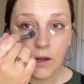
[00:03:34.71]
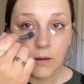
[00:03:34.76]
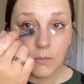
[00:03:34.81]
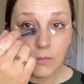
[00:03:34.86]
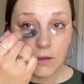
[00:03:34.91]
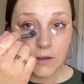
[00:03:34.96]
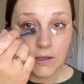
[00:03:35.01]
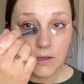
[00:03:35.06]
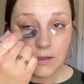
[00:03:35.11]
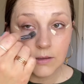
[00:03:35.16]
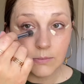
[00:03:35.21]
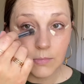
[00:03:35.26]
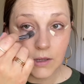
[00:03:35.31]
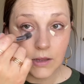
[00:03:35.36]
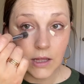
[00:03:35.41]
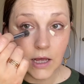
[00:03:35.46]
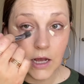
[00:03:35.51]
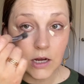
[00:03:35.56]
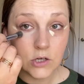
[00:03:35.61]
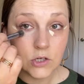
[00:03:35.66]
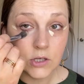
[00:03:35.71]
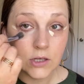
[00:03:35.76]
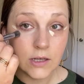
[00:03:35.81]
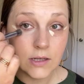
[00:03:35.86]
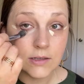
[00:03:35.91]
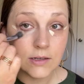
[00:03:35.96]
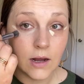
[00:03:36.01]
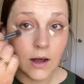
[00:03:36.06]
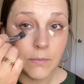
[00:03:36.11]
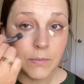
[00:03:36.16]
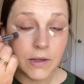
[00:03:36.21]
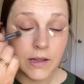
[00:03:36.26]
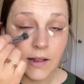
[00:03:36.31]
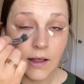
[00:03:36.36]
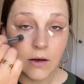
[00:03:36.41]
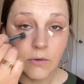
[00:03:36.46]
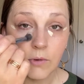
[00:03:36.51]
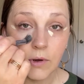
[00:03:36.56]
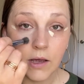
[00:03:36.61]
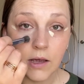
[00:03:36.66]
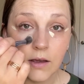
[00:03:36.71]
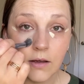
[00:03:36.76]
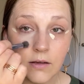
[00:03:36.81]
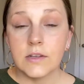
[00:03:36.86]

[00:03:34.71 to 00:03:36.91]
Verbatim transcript: but this month actually has not been that way.